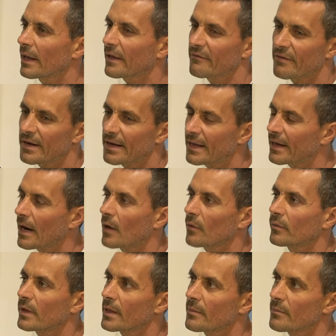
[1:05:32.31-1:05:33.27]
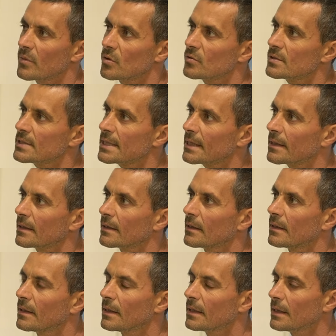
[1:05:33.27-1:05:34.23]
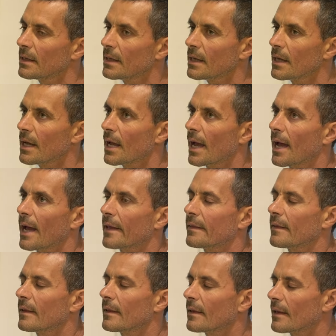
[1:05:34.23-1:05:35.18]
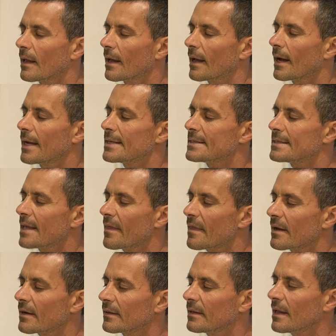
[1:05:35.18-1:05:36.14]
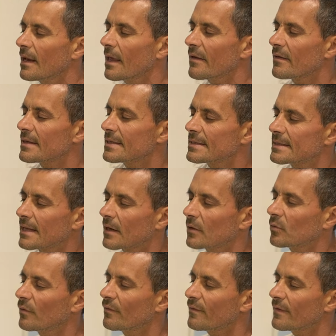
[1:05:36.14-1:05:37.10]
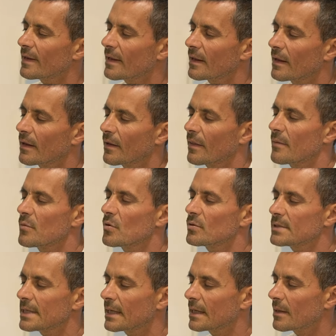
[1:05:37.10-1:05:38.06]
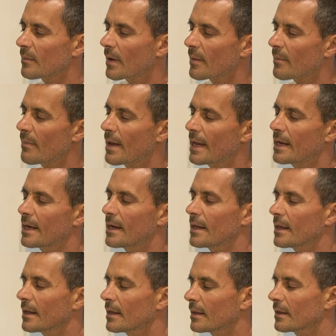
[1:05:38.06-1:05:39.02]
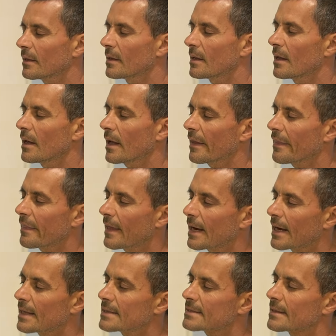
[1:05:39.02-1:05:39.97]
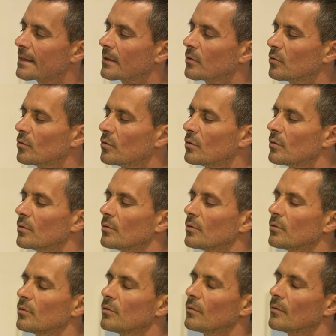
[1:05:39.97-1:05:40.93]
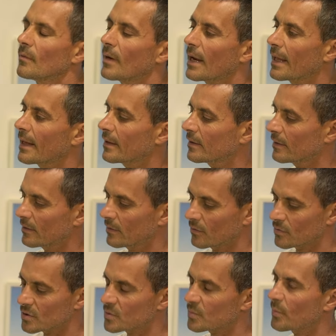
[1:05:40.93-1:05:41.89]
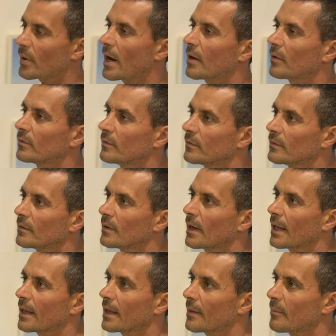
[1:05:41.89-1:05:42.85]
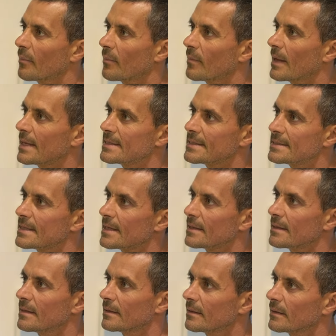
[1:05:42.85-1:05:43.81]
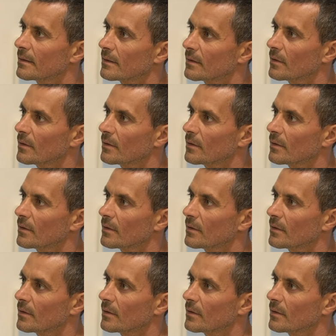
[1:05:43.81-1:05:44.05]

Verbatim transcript: like very grounding music mm-hmm, mm-hmm. and i stay there till i start to feel the music in my belly and then i start to like to sprout like a, a seed mm.